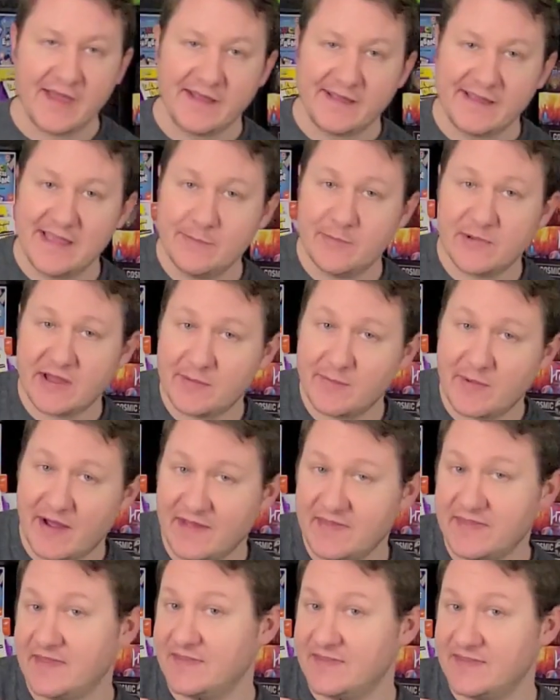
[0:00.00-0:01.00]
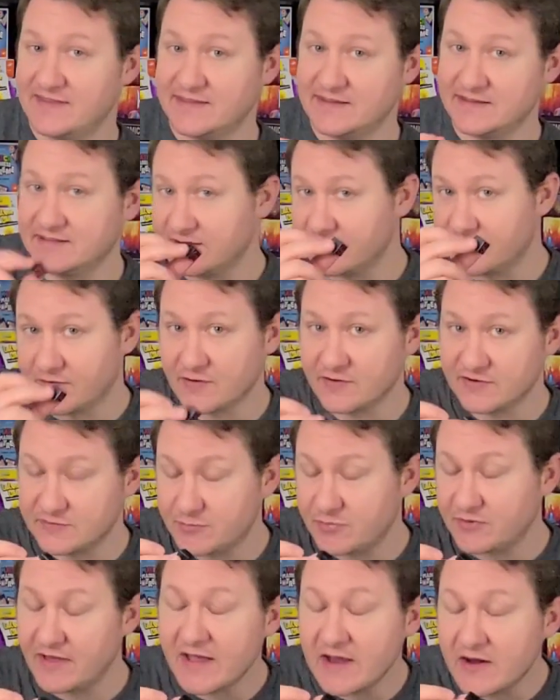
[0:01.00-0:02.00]
Keeping in mind that this is the first
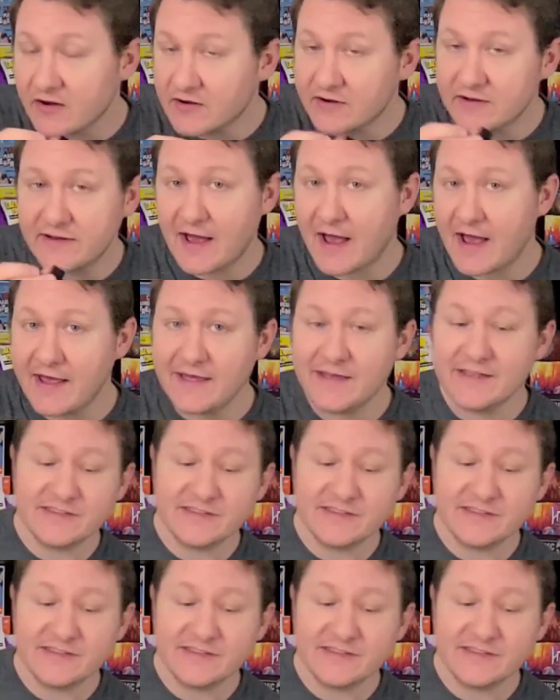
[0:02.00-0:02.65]
player die,